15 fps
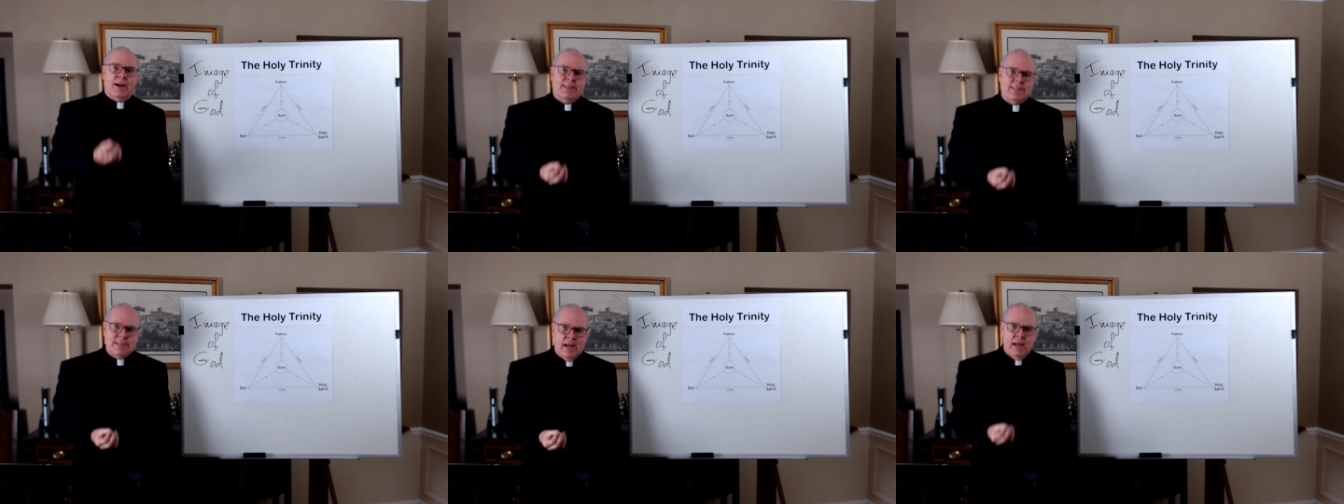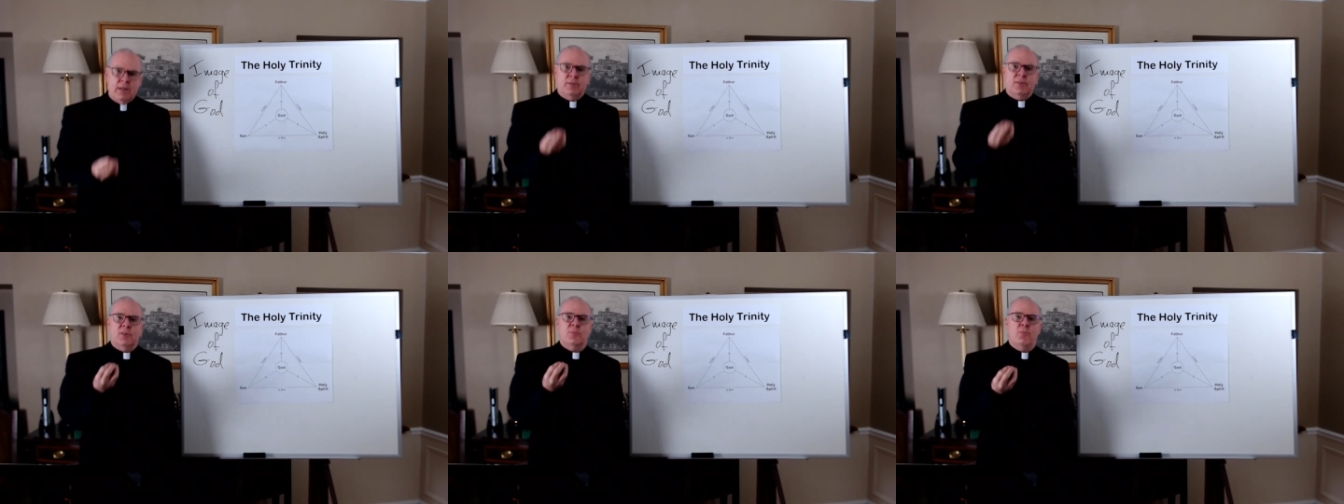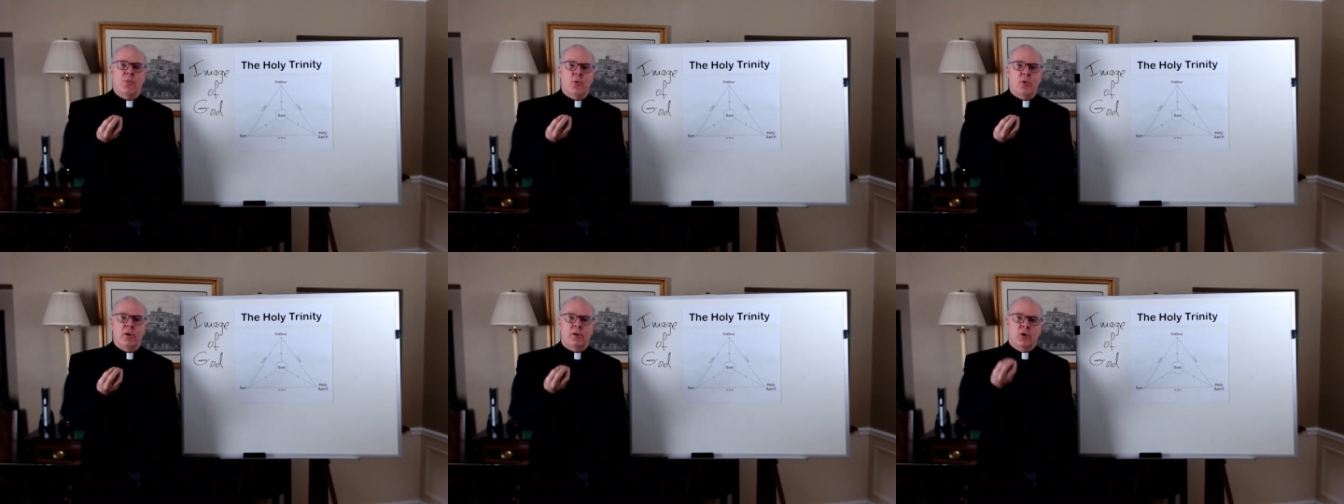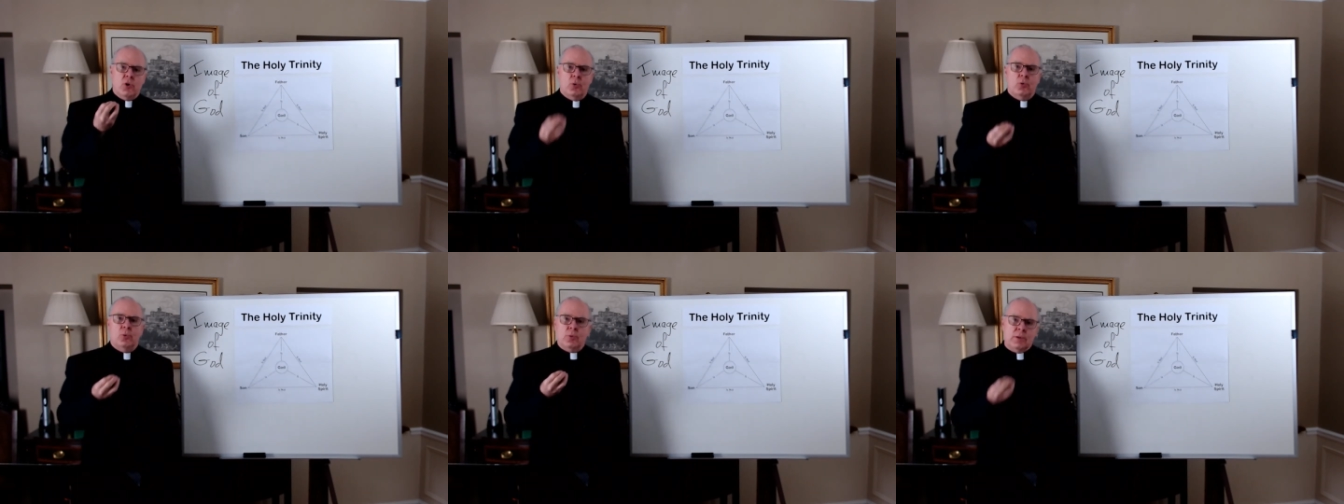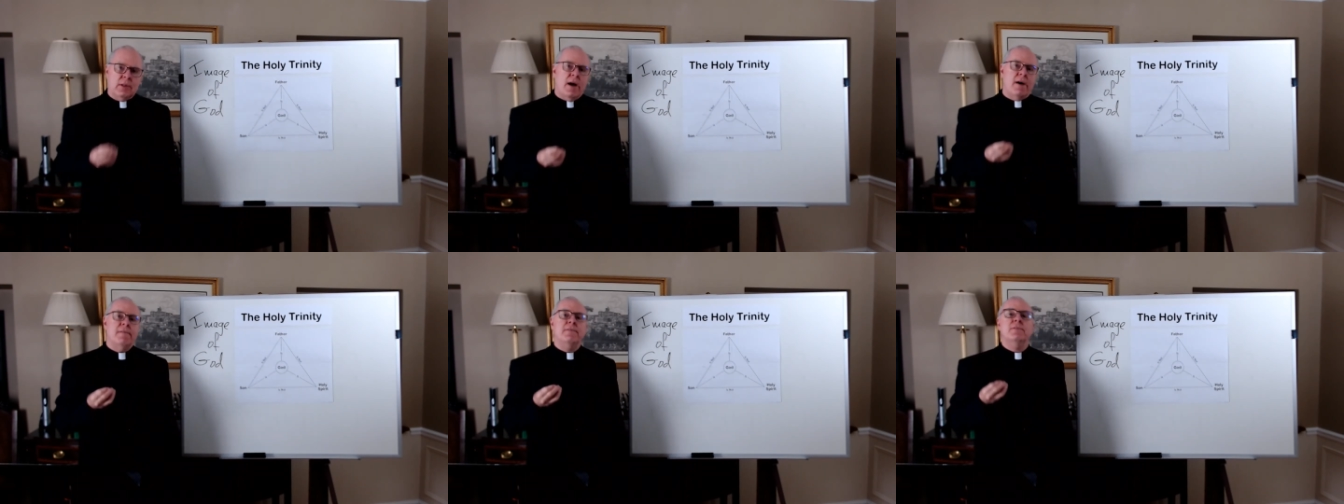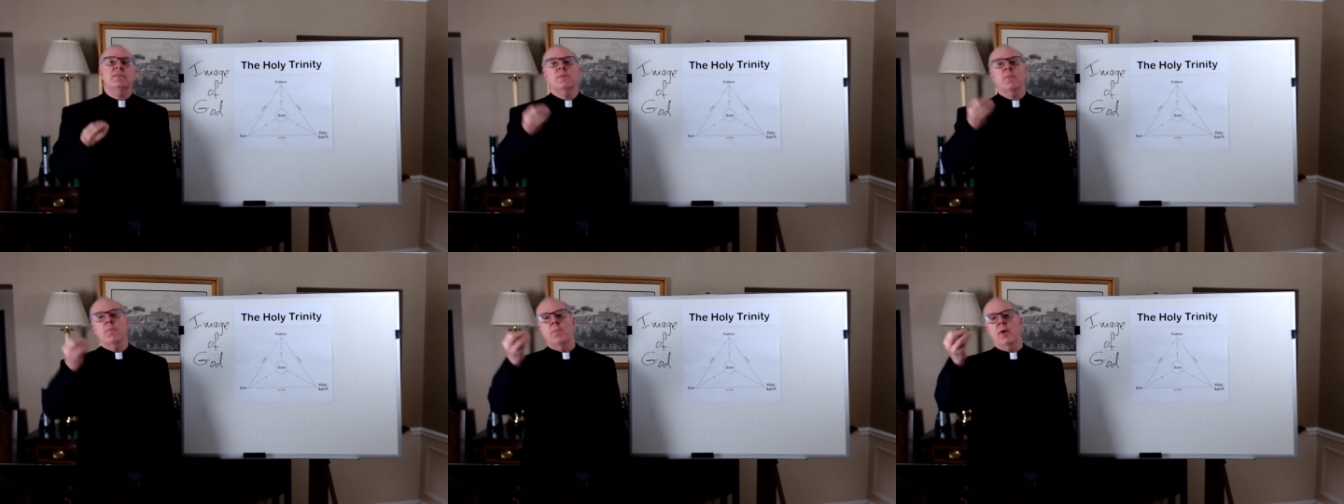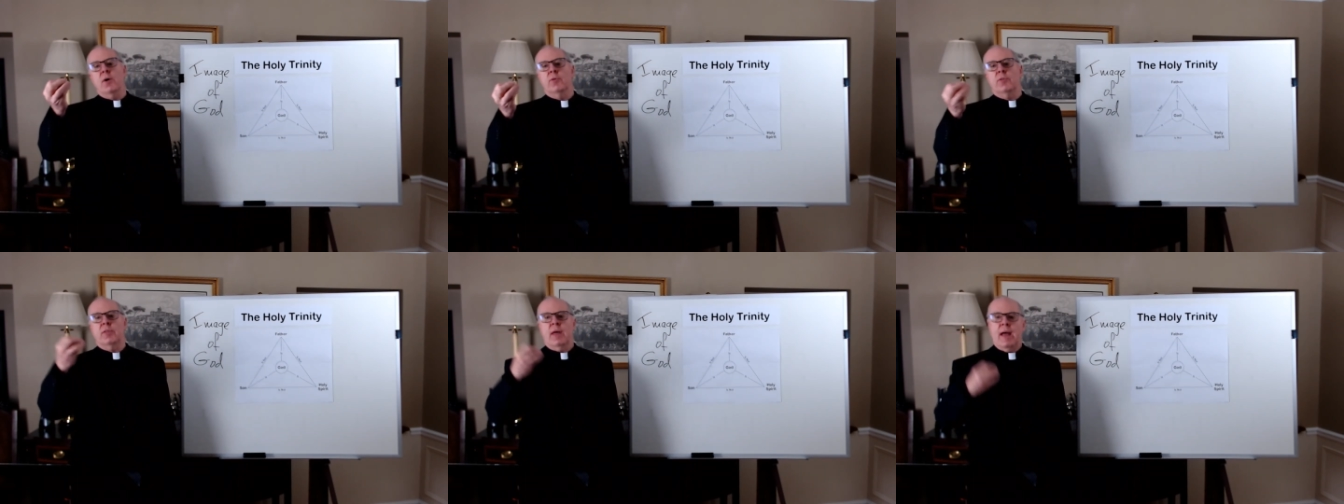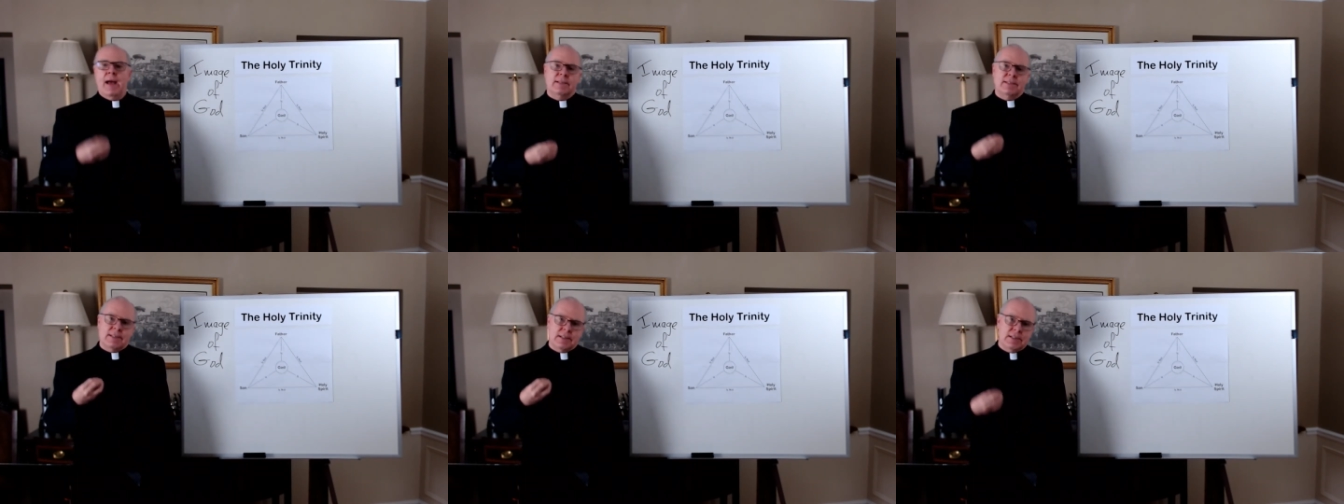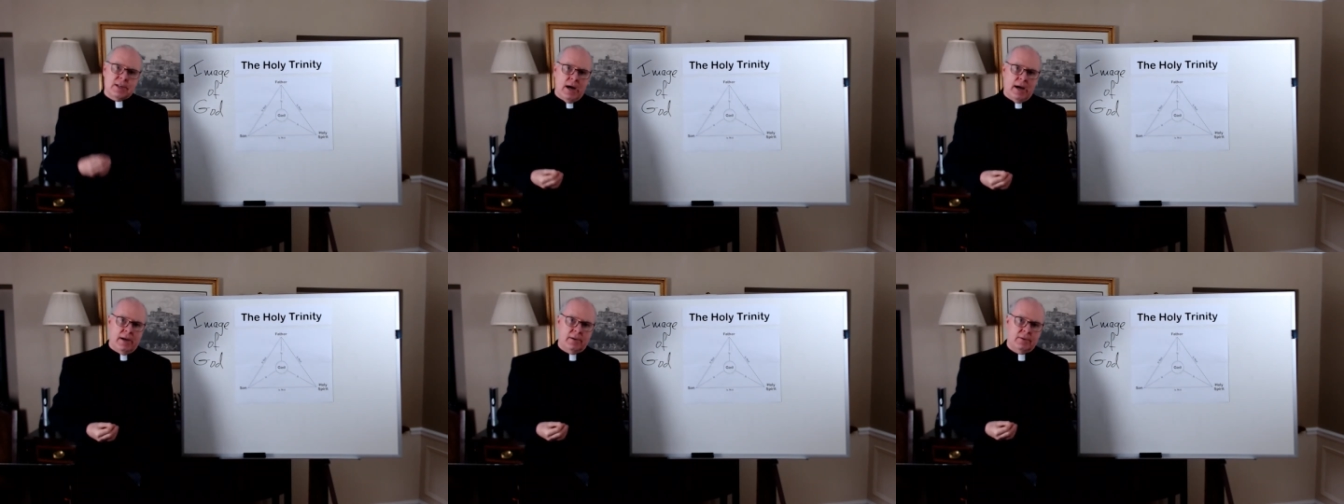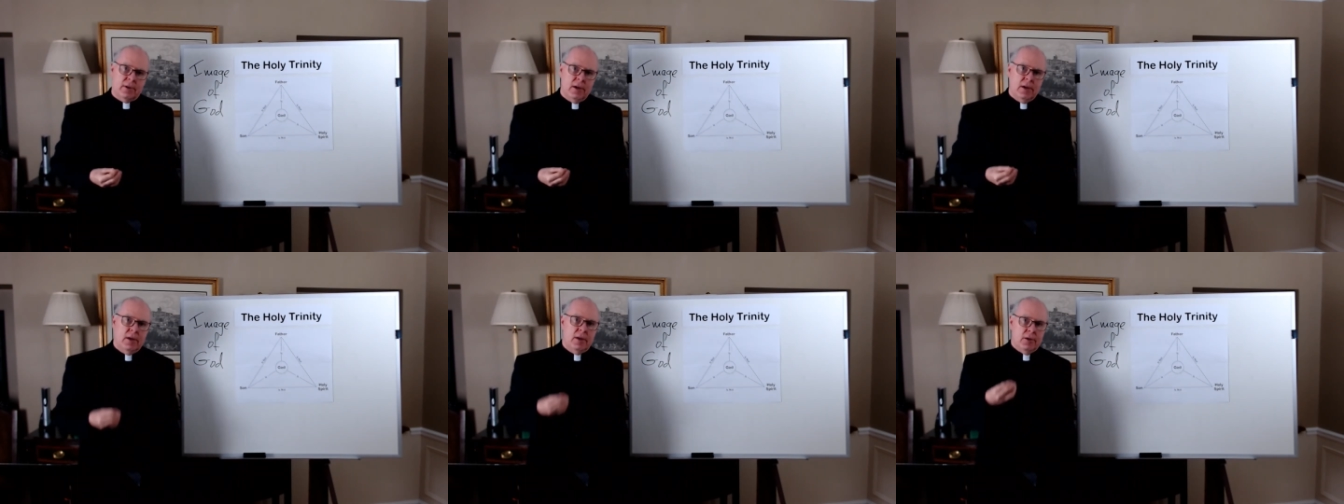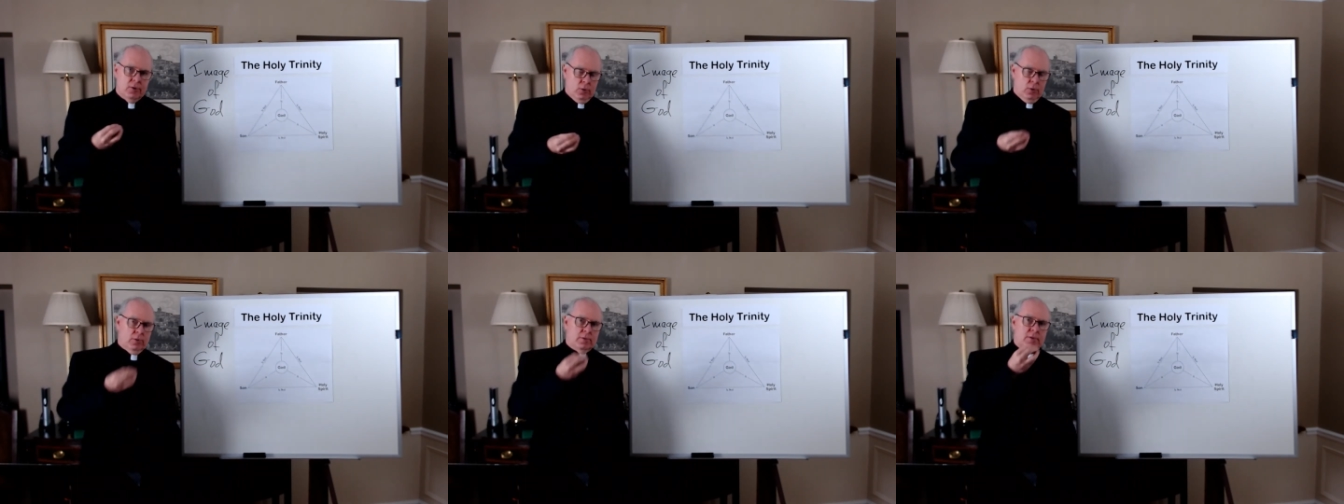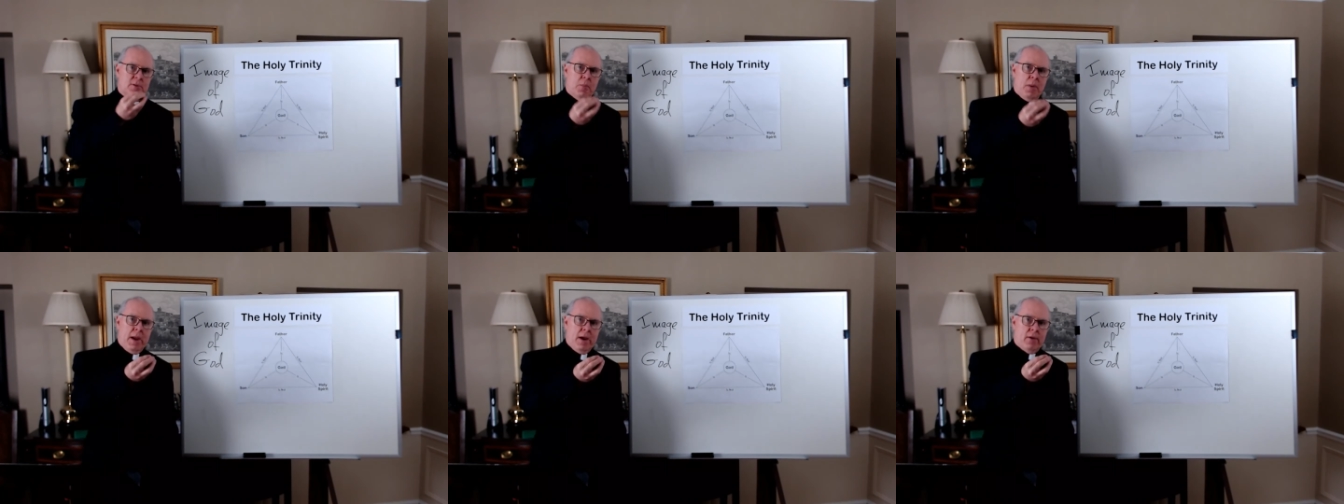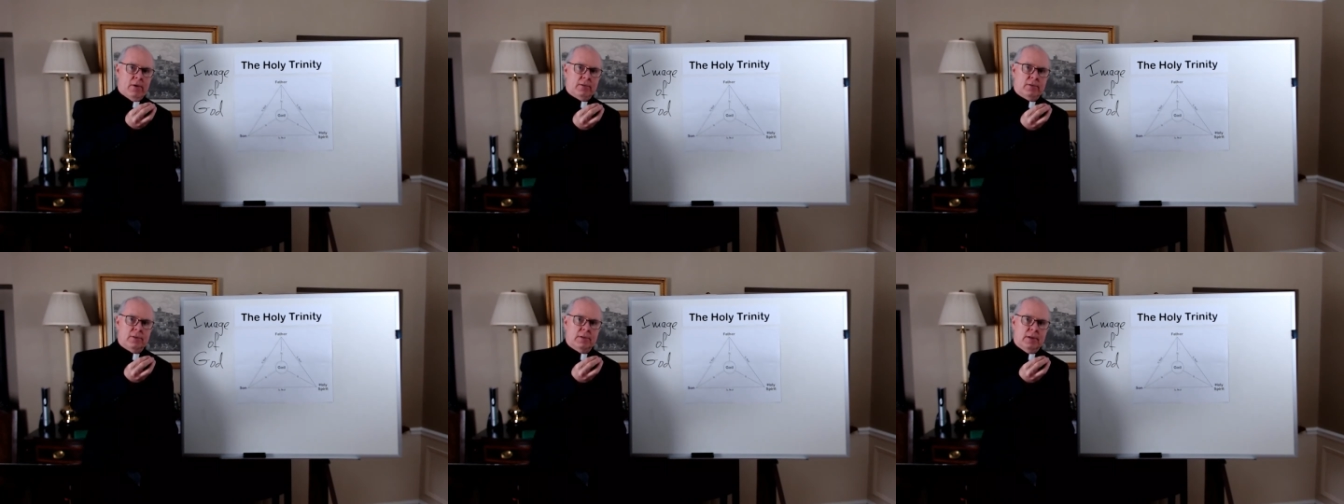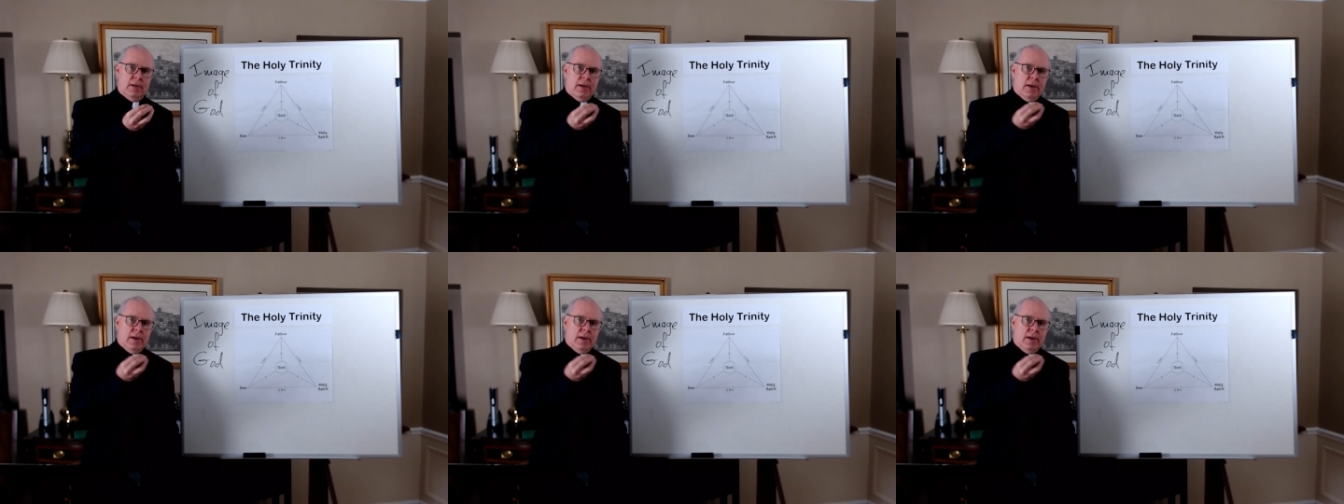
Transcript: a child is born who loves both as a child towards his parents.